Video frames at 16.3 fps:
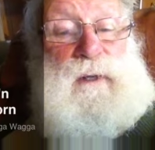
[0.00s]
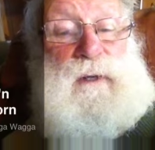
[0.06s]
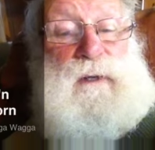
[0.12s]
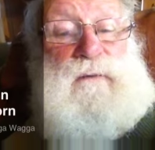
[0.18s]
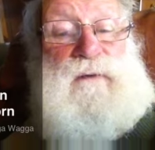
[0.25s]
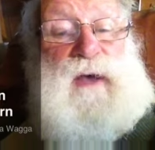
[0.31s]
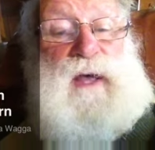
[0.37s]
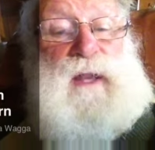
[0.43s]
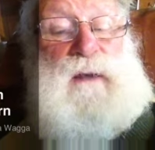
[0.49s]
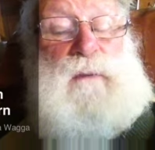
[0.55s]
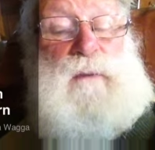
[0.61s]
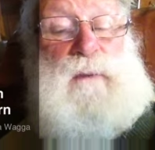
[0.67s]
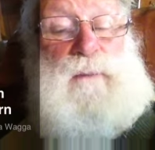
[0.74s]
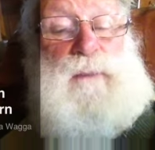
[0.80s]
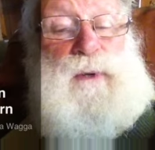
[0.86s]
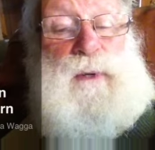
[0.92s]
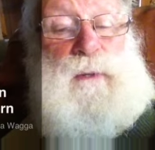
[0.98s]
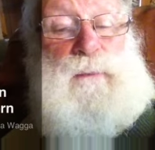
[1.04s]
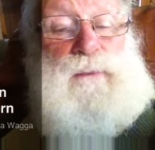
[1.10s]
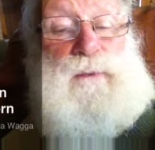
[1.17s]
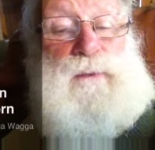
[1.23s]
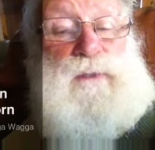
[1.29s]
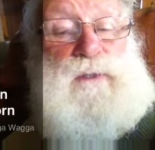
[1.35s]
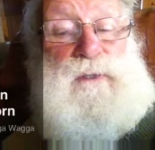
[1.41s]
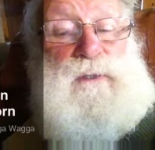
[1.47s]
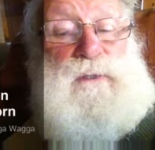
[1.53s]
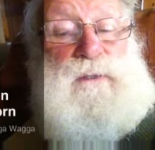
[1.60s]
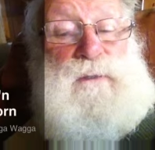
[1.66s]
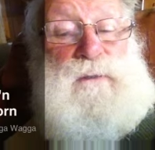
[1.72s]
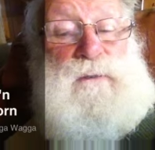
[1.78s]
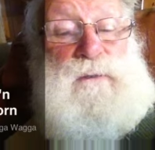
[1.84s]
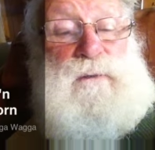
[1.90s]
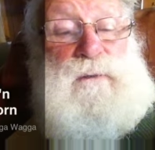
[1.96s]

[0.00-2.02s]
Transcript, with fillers: invading with a purpose.